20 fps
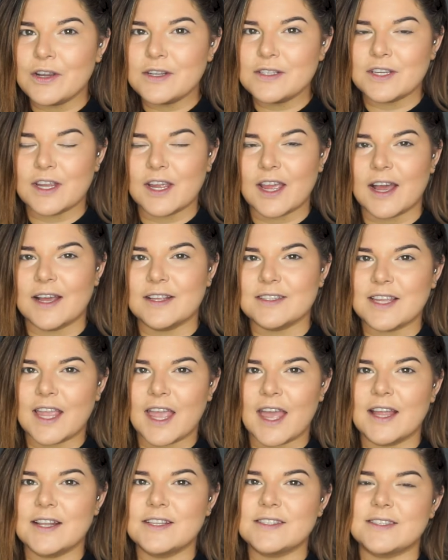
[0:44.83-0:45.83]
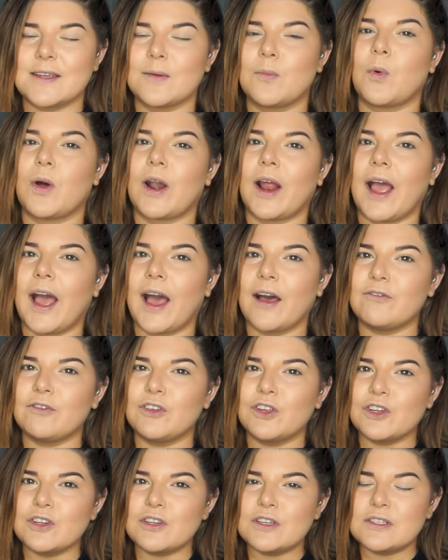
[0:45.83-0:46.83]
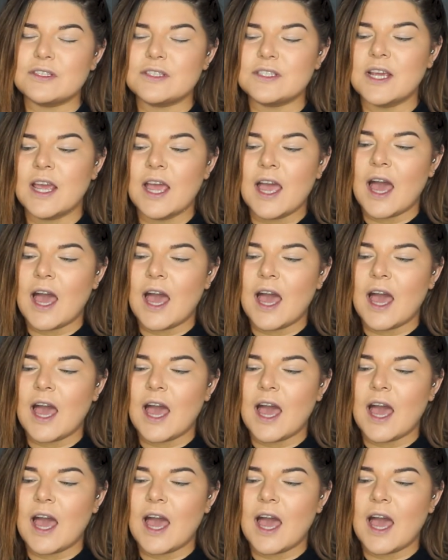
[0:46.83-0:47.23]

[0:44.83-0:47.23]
so you guys can see what I have used.